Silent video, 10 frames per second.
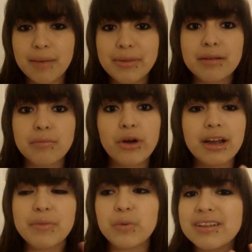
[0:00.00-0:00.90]
I mean,
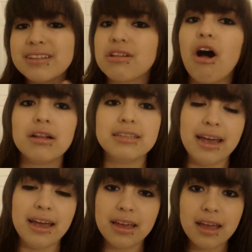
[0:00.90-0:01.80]
I've been wearing this all
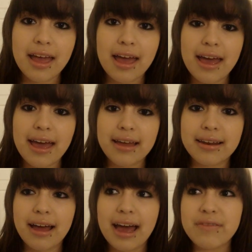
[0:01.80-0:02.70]
day,
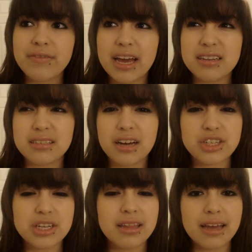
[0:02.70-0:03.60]
and I haven't had to
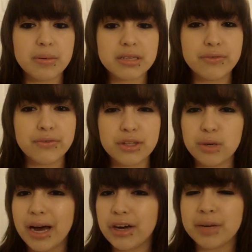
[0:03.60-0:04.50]
touch anything up except for a
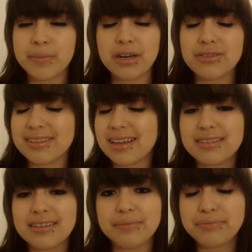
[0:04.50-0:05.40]
little powder on my nose, and
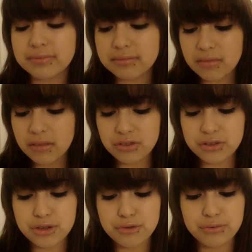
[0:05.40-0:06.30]
that's it.
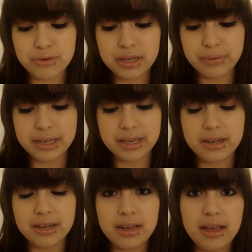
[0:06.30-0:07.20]
This is really, really
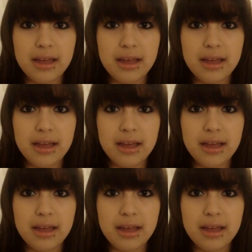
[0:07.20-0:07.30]
good.